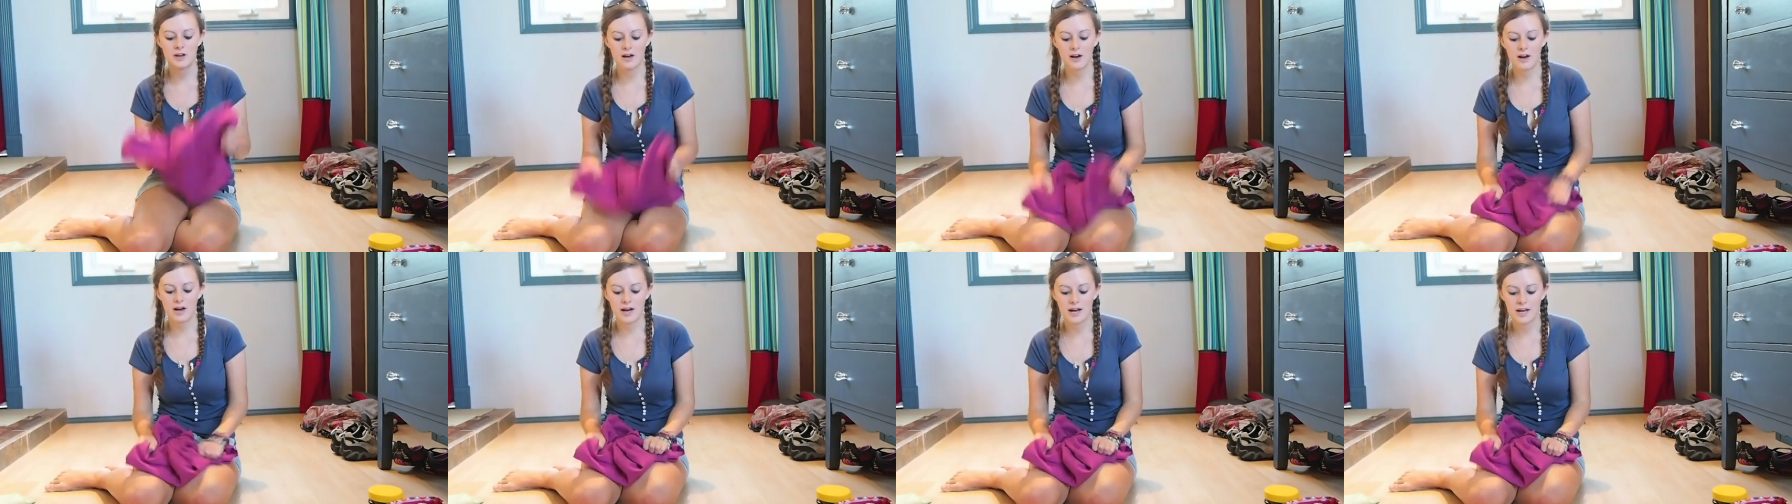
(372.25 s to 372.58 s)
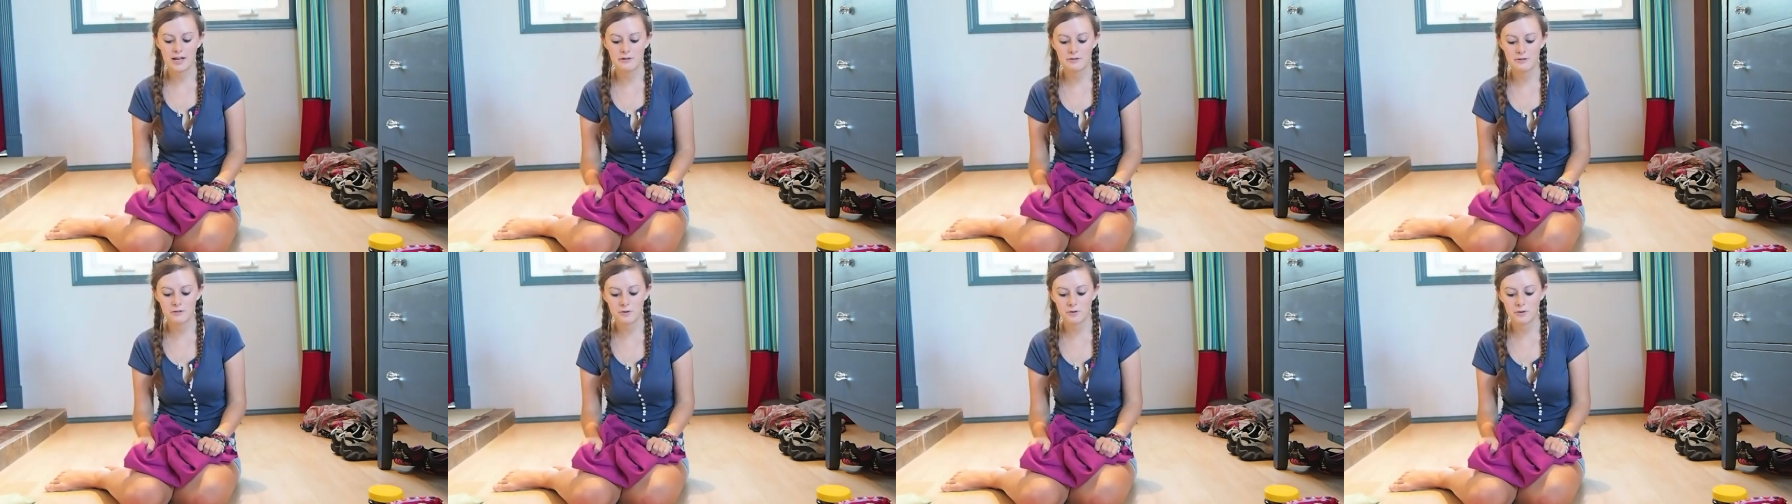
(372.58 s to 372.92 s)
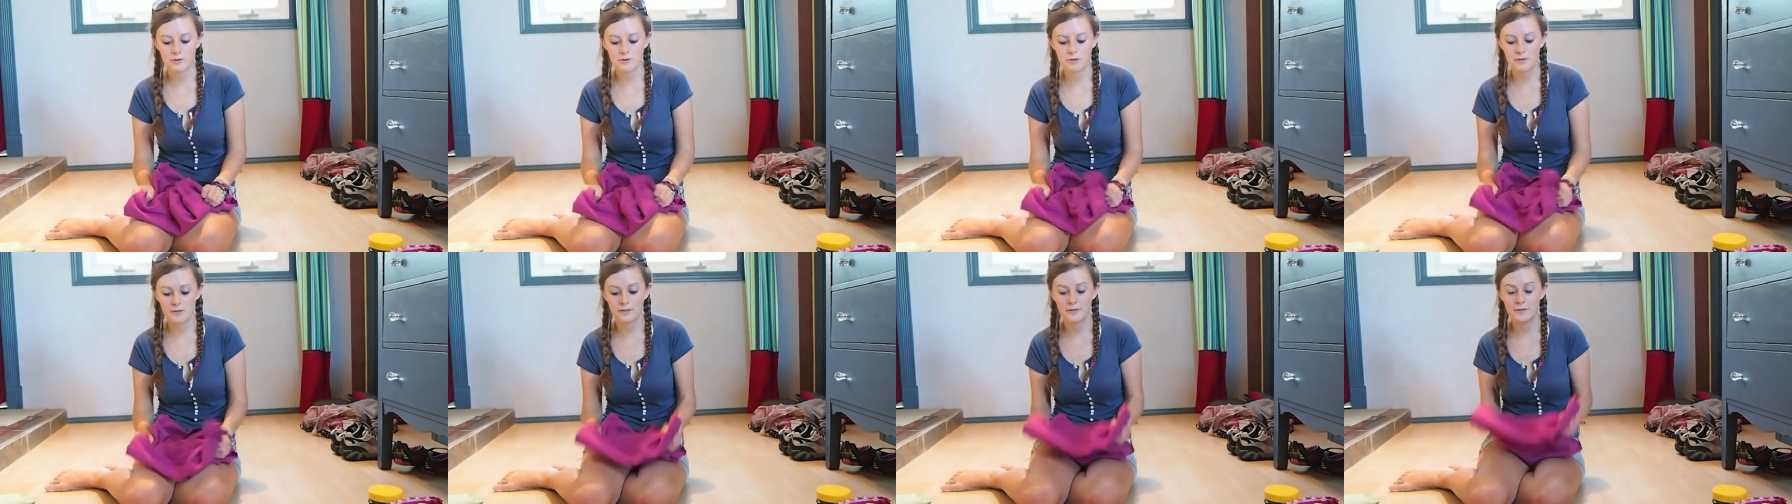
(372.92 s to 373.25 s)
I
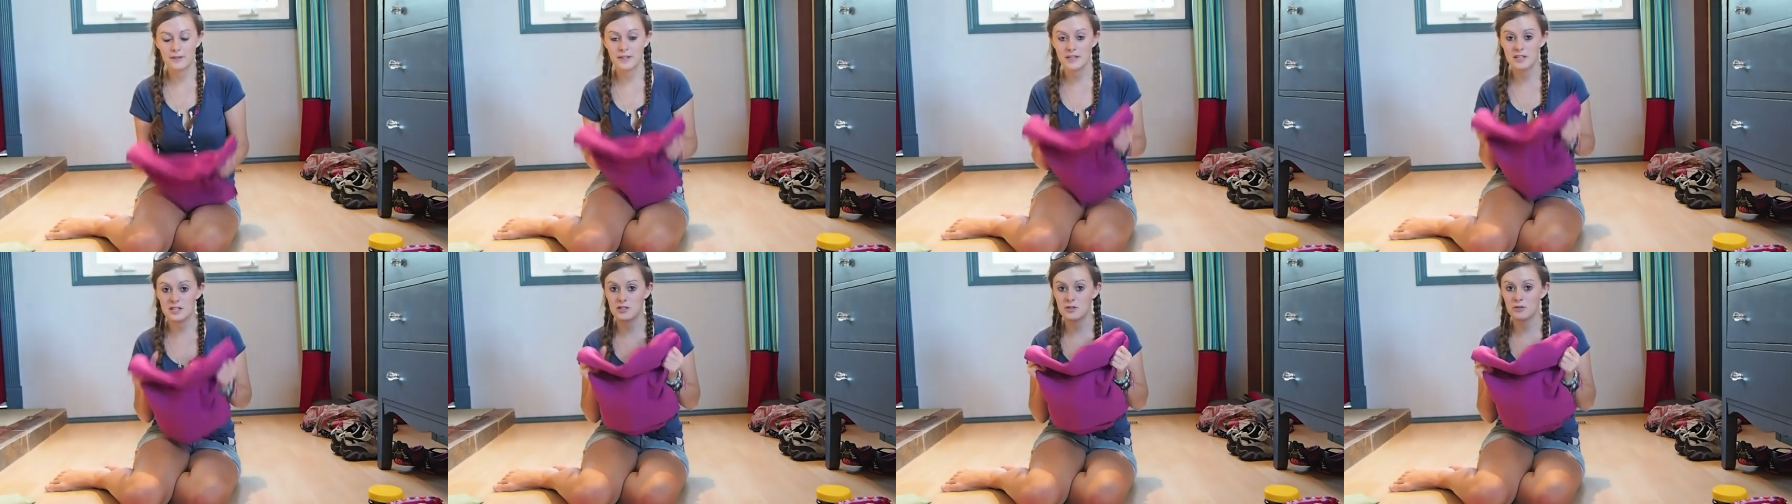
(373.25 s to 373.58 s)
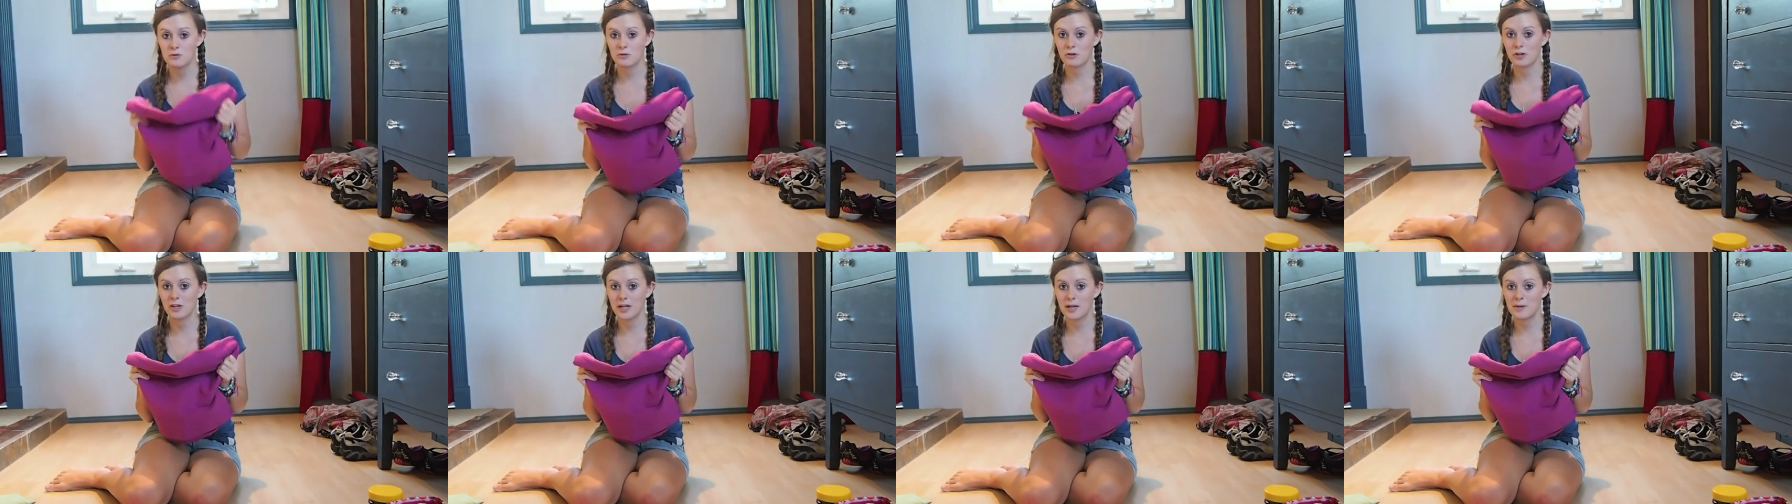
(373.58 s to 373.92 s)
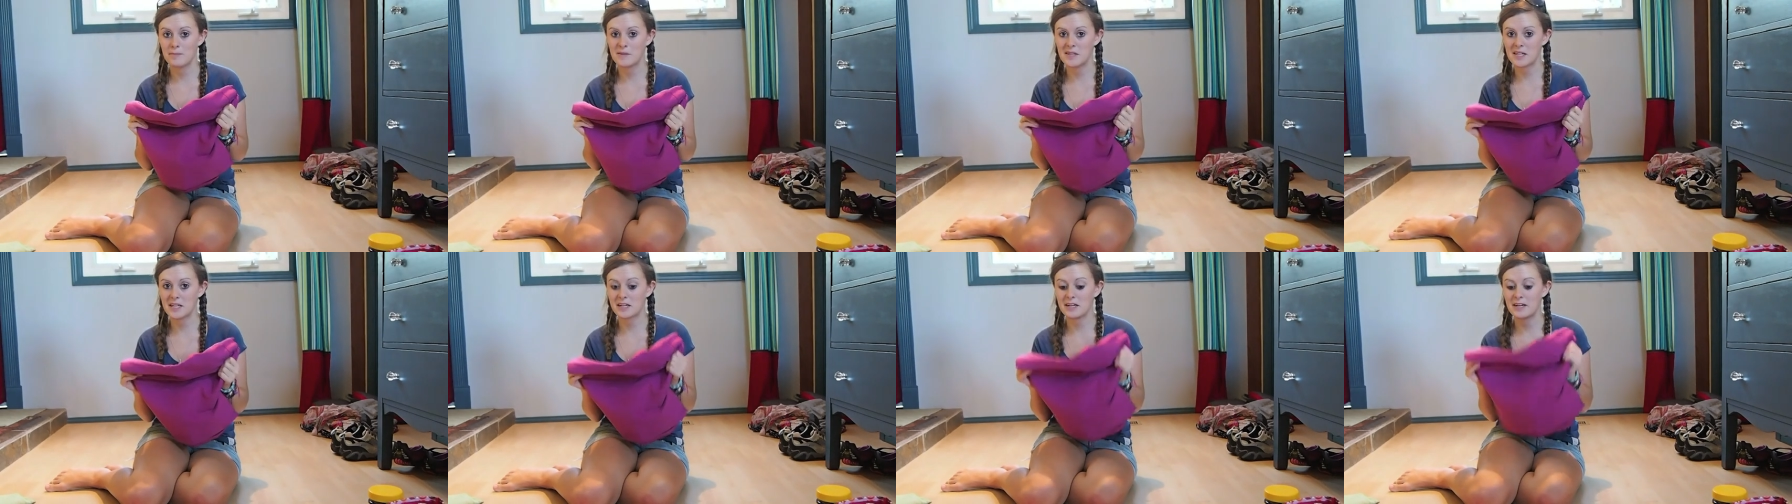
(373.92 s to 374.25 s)
thought these were a
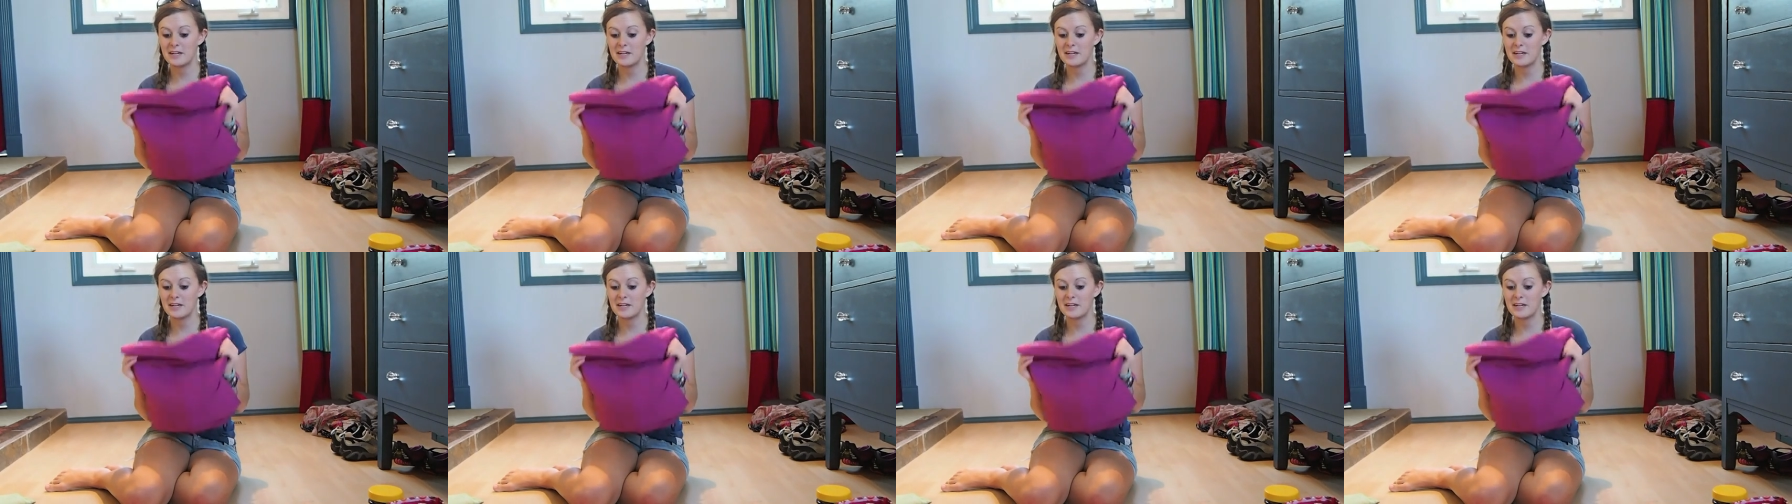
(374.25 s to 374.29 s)
gimmick.